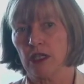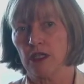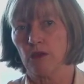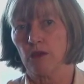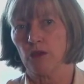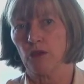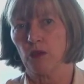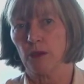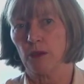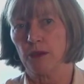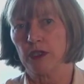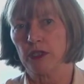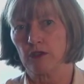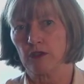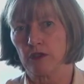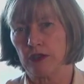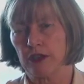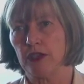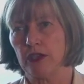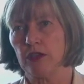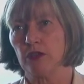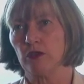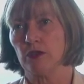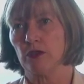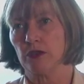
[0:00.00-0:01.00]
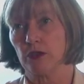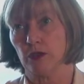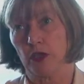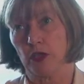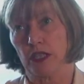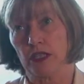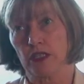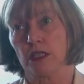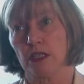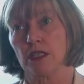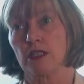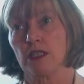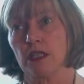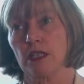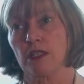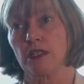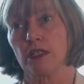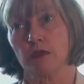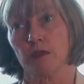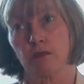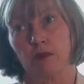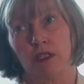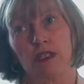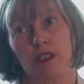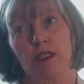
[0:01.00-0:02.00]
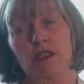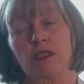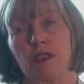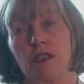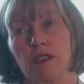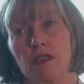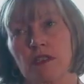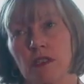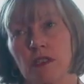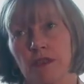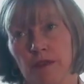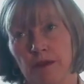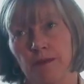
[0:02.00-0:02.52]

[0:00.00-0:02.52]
will be critical to our success as businesses.